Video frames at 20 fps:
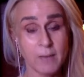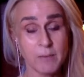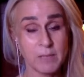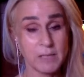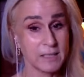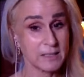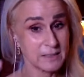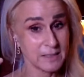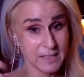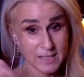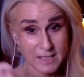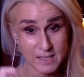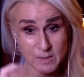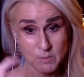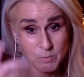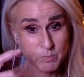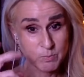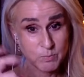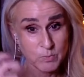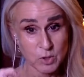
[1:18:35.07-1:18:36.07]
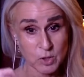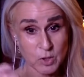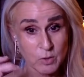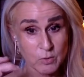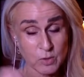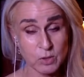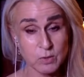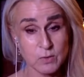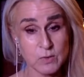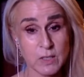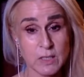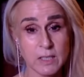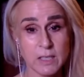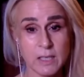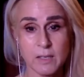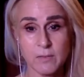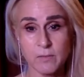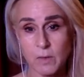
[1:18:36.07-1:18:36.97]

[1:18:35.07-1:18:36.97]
I'm going to keep, you know, using it.